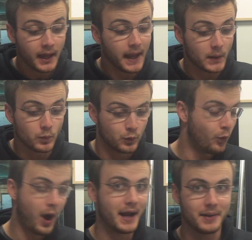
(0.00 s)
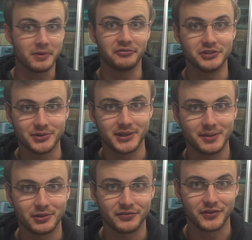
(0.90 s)
and why I'm even doing
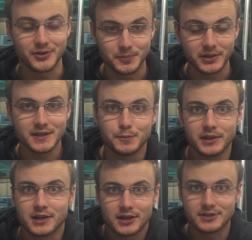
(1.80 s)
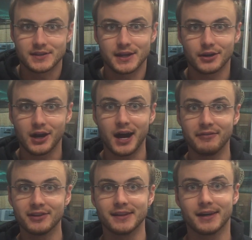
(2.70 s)
them in the first place, because they are
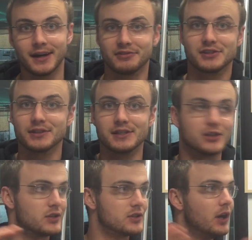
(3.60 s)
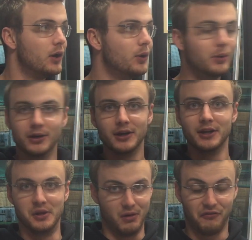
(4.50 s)
obviously so
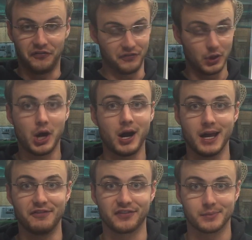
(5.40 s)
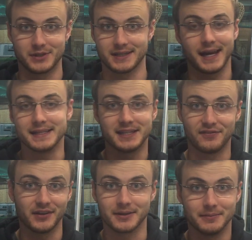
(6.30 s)
flawed from a
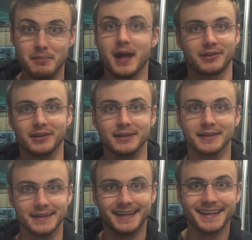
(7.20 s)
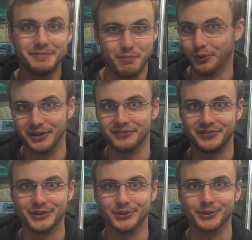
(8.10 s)
scientific method point of
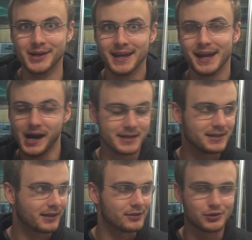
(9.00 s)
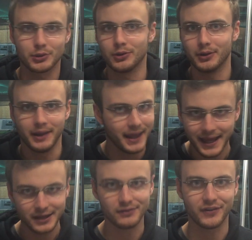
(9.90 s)
view. I didn't control
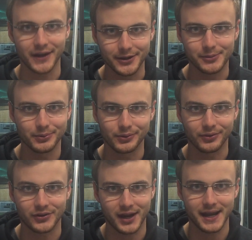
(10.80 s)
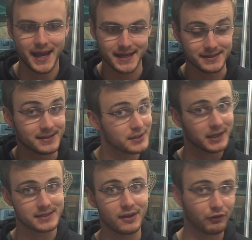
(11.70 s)
any variables. I had
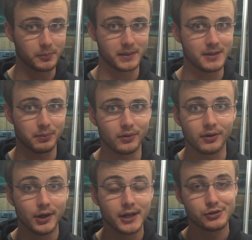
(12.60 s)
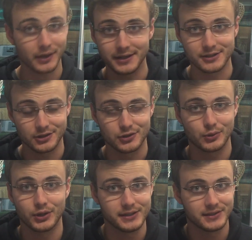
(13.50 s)
6 different people try to
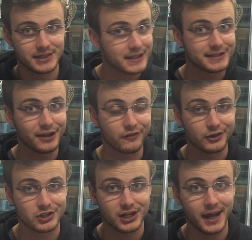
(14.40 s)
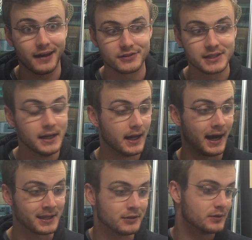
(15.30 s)
destroy 6 different shafts.
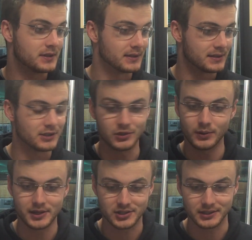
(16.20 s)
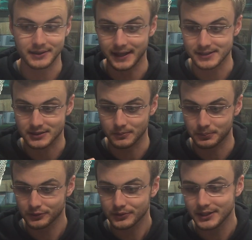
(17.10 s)
I used a situation that is
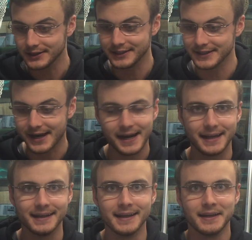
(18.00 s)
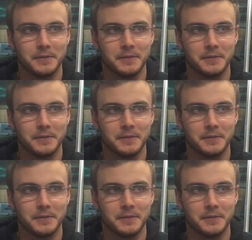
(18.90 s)
completely not